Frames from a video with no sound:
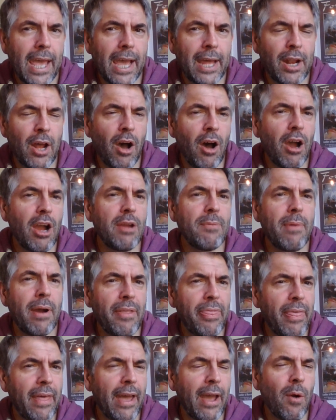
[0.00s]
And how
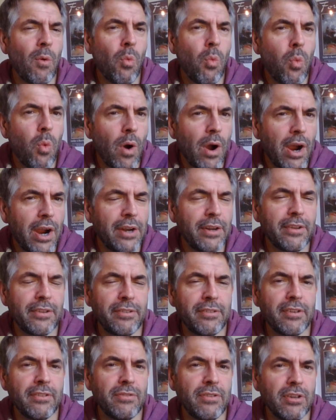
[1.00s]
might that
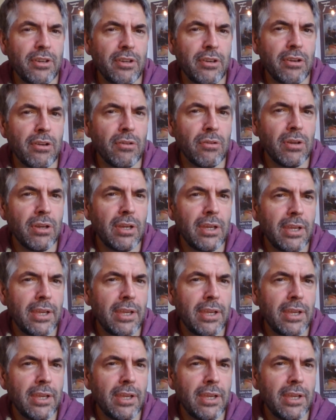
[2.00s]
awareness of you